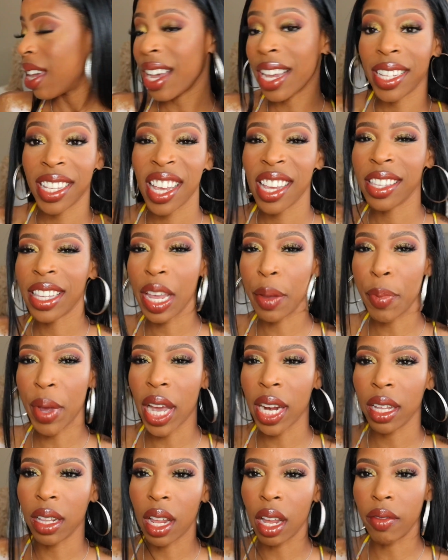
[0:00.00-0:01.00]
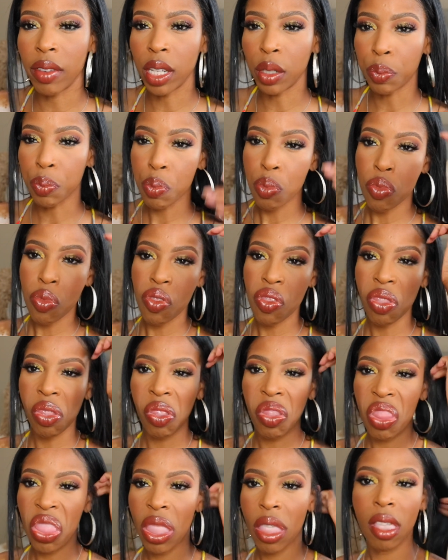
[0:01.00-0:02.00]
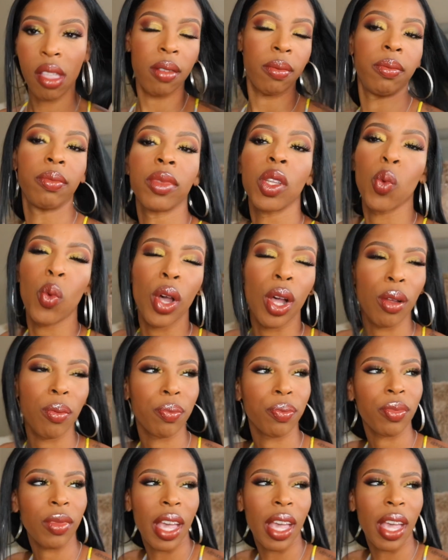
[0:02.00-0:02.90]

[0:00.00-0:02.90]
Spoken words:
It tastes like body lava. Well,